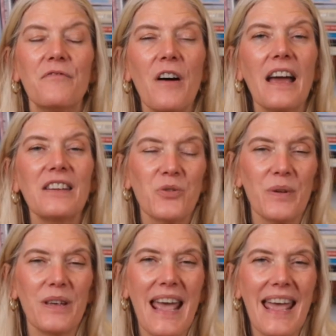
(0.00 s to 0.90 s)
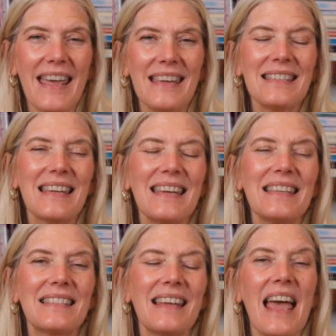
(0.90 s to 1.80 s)
Fine Tweed Haze,
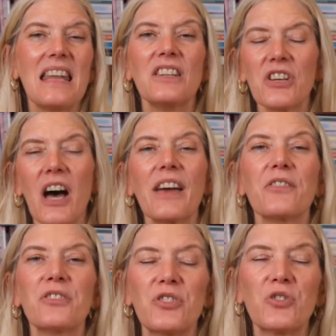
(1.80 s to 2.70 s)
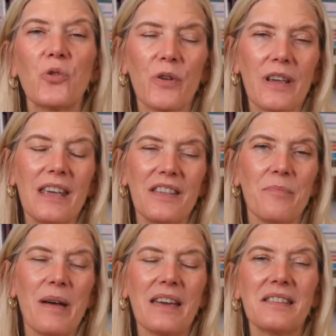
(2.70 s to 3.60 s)
is an entire story in
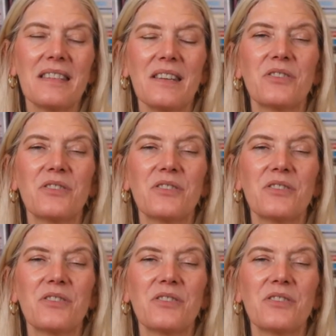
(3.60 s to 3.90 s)
the magazine.